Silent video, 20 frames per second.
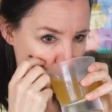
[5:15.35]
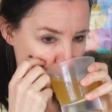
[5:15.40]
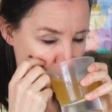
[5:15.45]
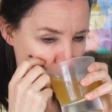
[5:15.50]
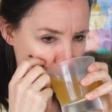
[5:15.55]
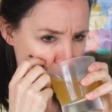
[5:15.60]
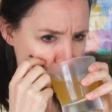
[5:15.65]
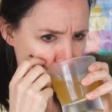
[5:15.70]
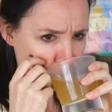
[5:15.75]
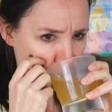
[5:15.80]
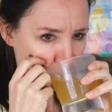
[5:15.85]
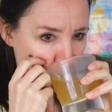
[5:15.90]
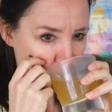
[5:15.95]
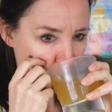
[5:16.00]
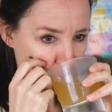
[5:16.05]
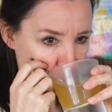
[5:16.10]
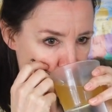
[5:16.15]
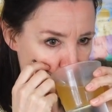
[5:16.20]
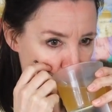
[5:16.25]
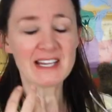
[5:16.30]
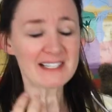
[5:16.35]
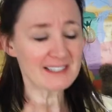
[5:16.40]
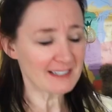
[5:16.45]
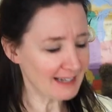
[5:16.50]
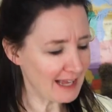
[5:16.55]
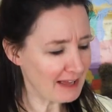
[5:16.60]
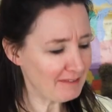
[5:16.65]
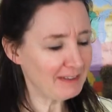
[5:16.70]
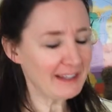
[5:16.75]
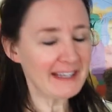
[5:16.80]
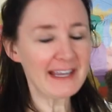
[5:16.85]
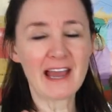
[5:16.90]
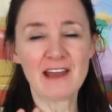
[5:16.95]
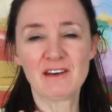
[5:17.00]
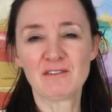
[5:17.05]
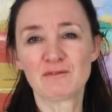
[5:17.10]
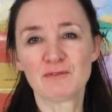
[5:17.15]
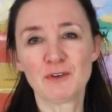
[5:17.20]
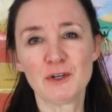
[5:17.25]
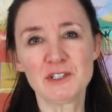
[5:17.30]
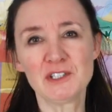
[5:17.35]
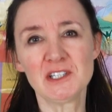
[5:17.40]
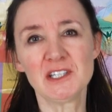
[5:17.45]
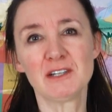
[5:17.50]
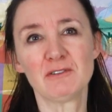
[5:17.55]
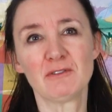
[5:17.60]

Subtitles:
Mmm, it's lovely and fruity